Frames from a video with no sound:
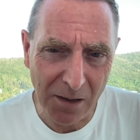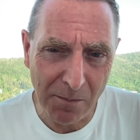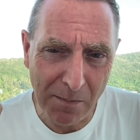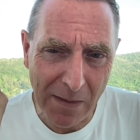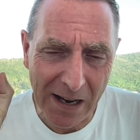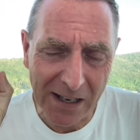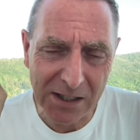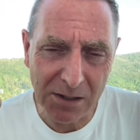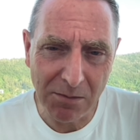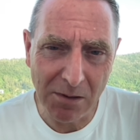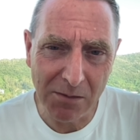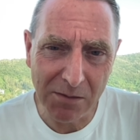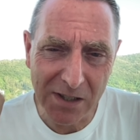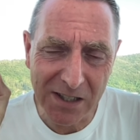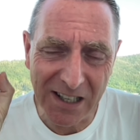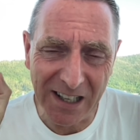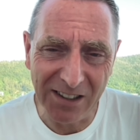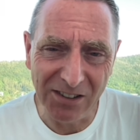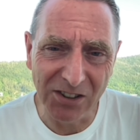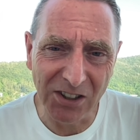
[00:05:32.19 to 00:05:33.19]
maximum
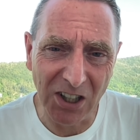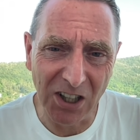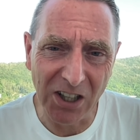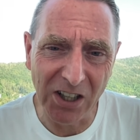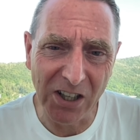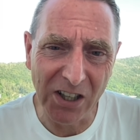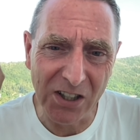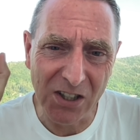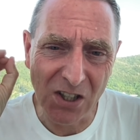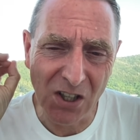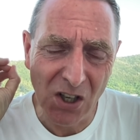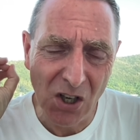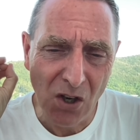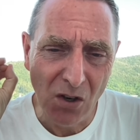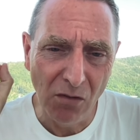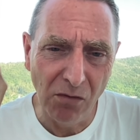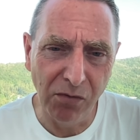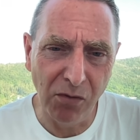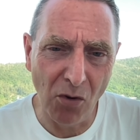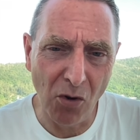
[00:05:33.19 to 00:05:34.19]
sell targets
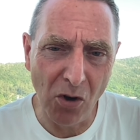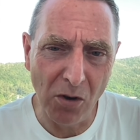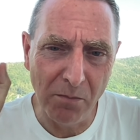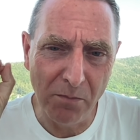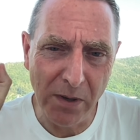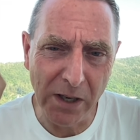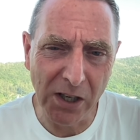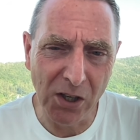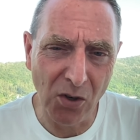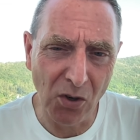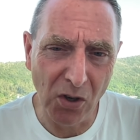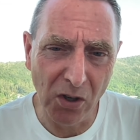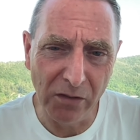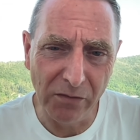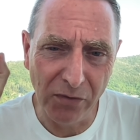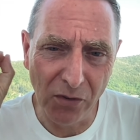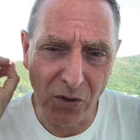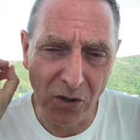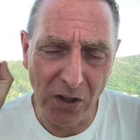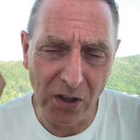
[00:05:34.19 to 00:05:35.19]
for Bitcoin,
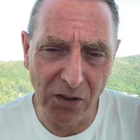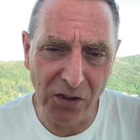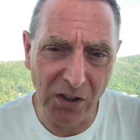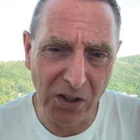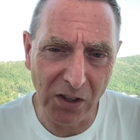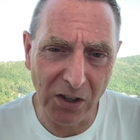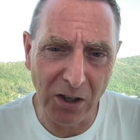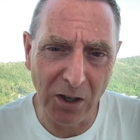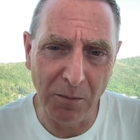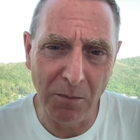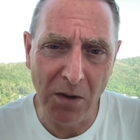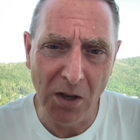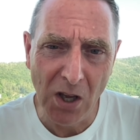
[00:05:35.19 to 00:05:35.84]
for Ethereum,